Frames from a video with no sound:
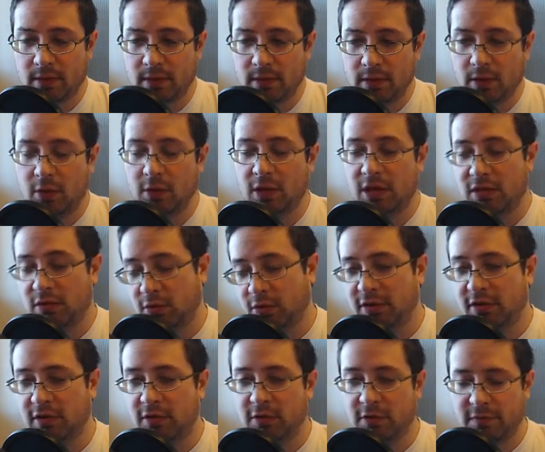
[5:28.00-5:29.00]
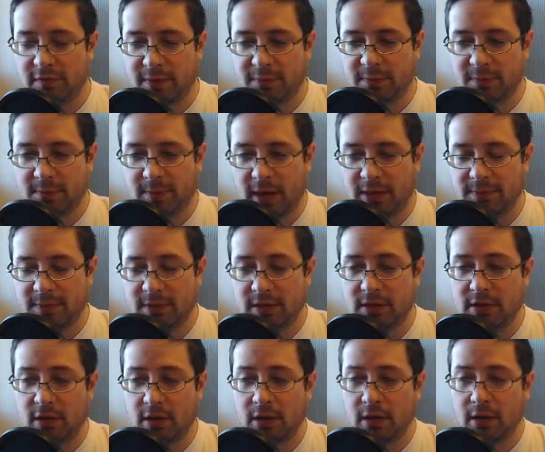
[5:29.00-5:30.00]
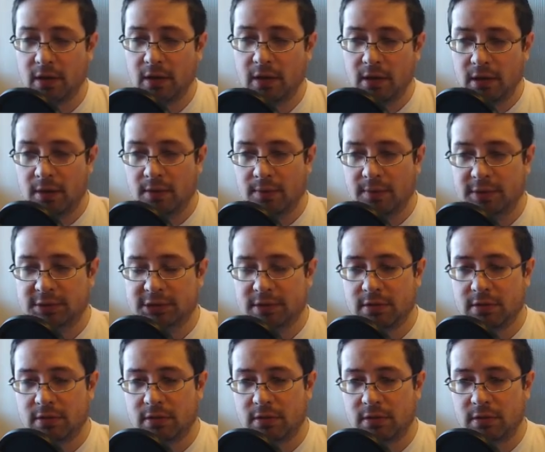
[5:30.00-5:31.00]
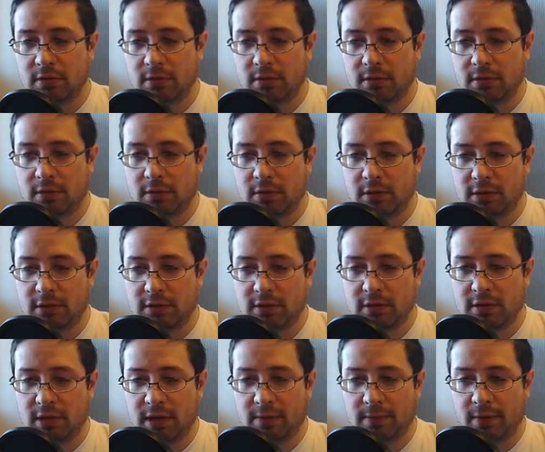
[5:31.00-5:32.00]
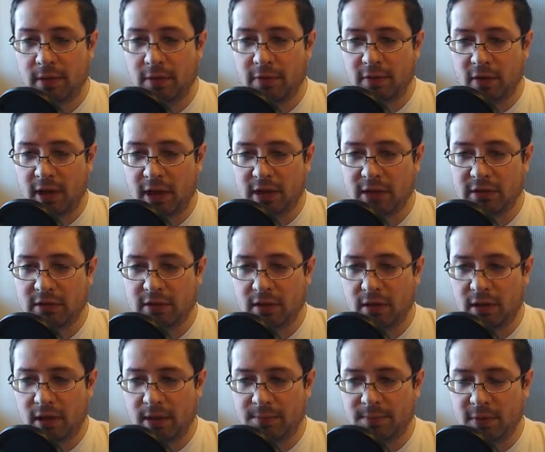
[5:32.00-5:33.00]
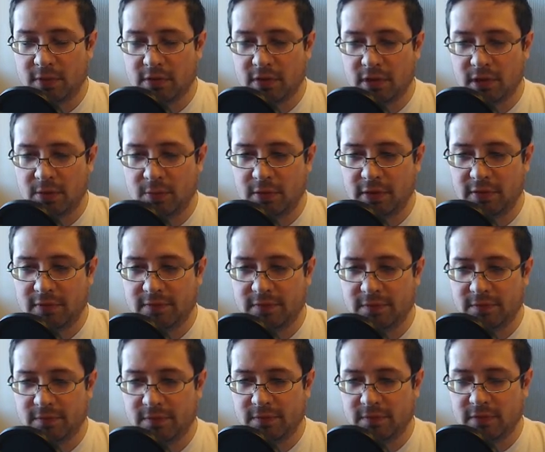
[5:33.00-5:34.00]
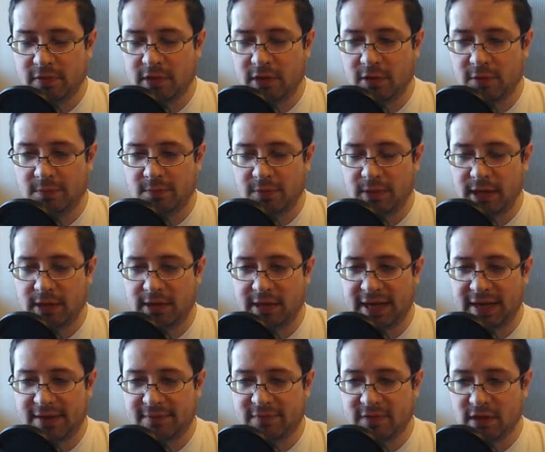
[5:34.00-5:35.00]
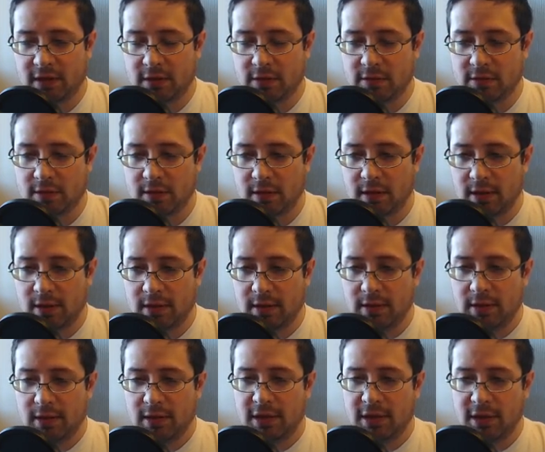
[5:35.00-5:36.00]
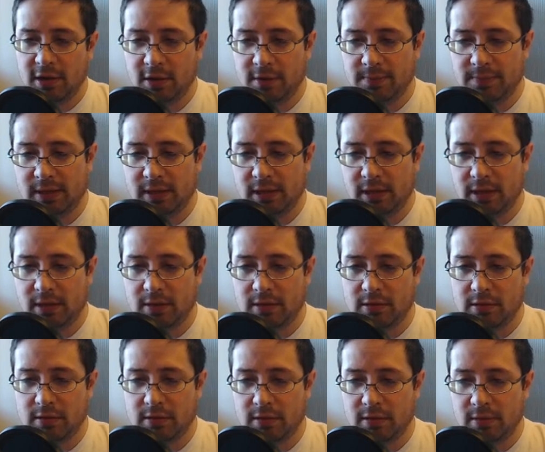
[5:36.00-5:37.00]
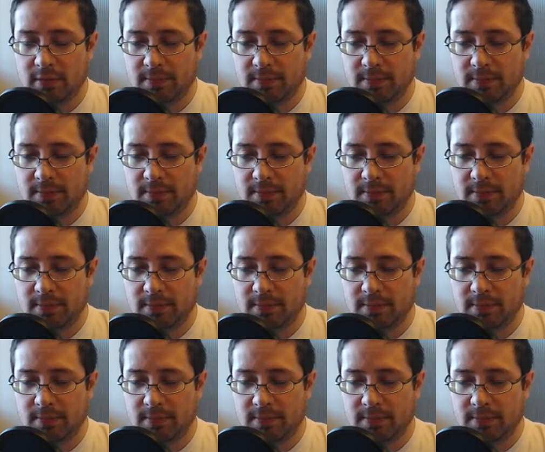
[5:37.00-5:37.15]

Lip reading: Okay, so you develop a minor piece here, which is good to see. Although I personally would have still played knight f6 here, because